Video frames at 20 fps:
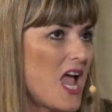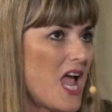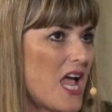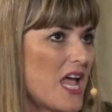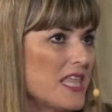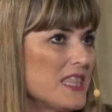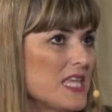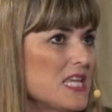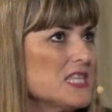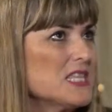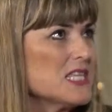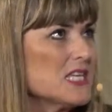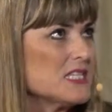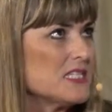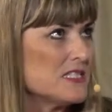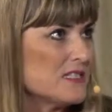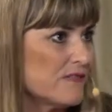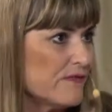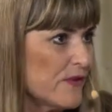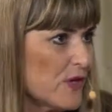I think the
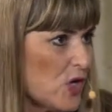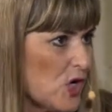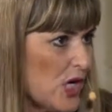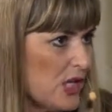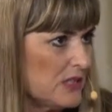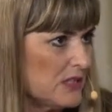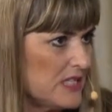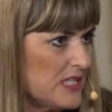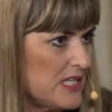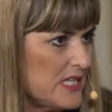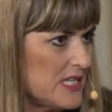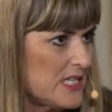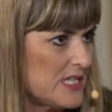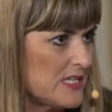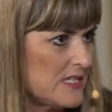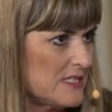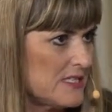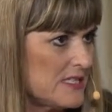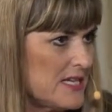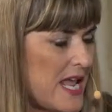difficulty
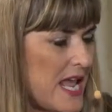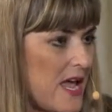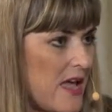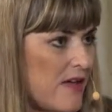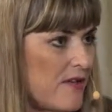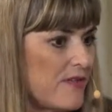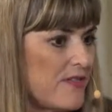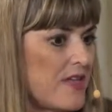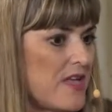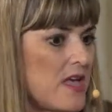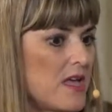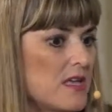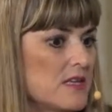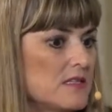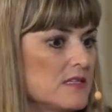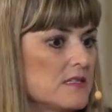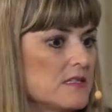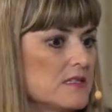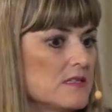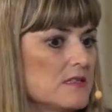is now
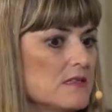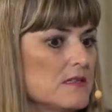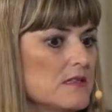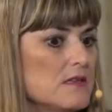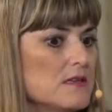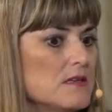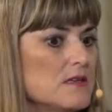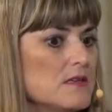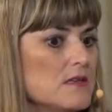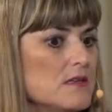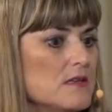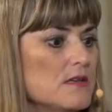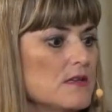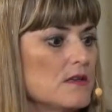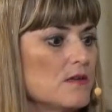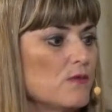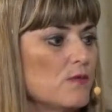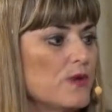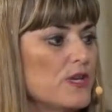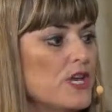that
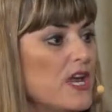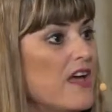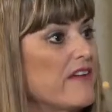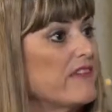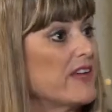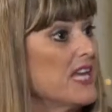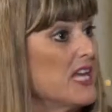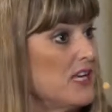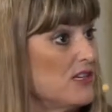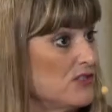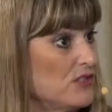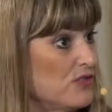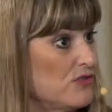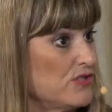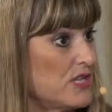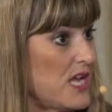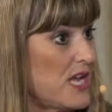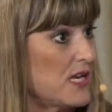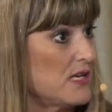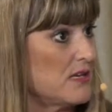when you have a cancer
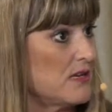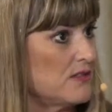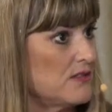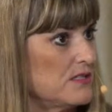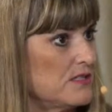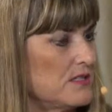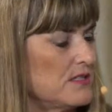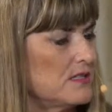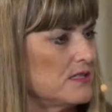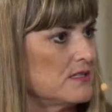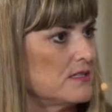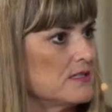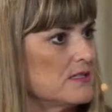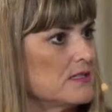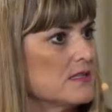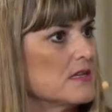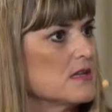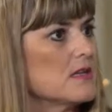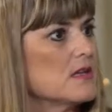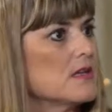
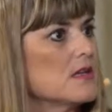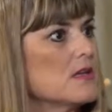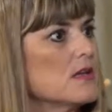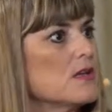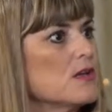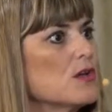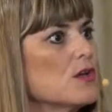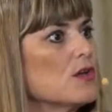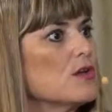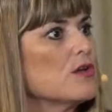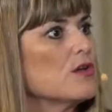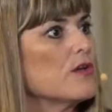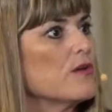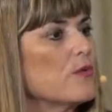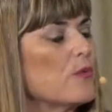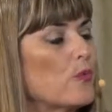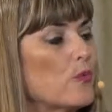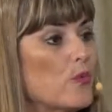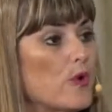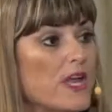diagnosis,
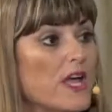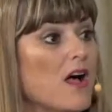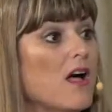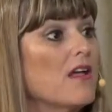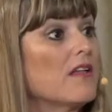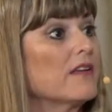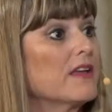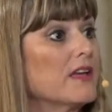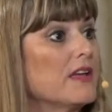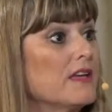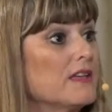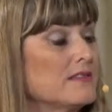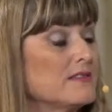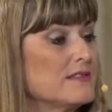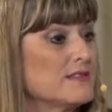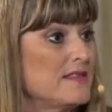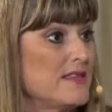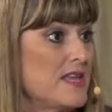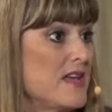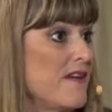we all
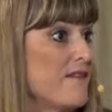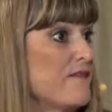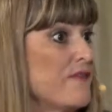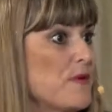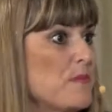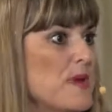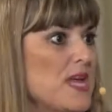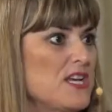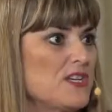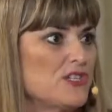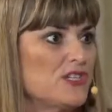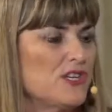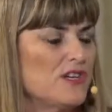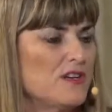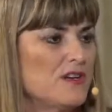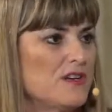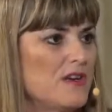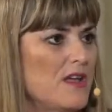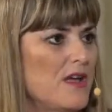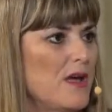get the
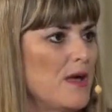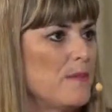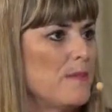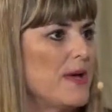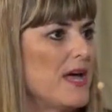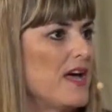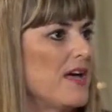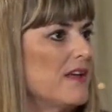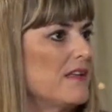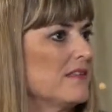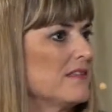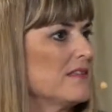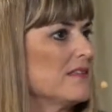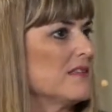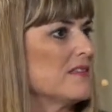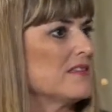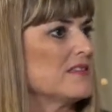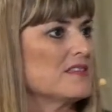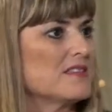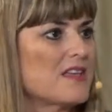information about
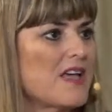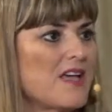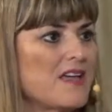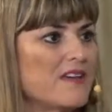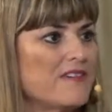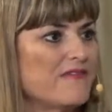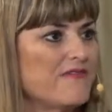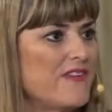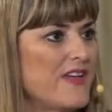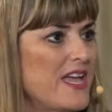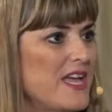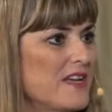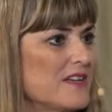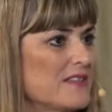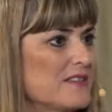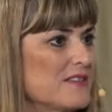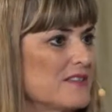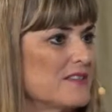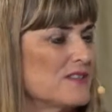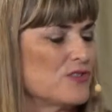the side
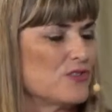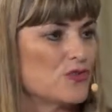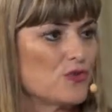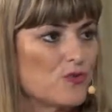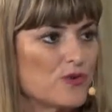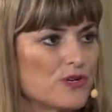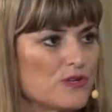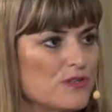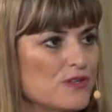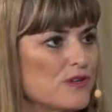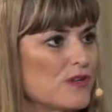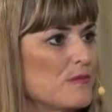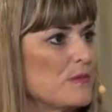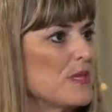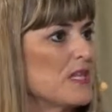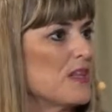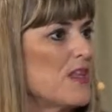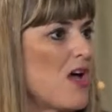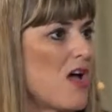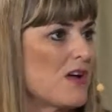effects, short-term
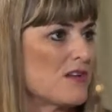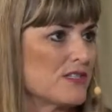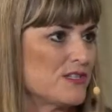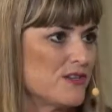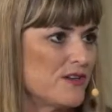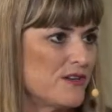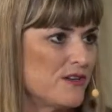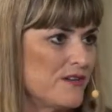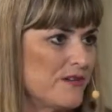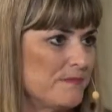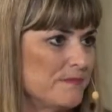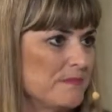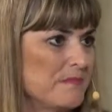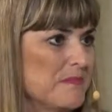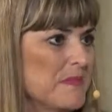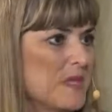and long-term.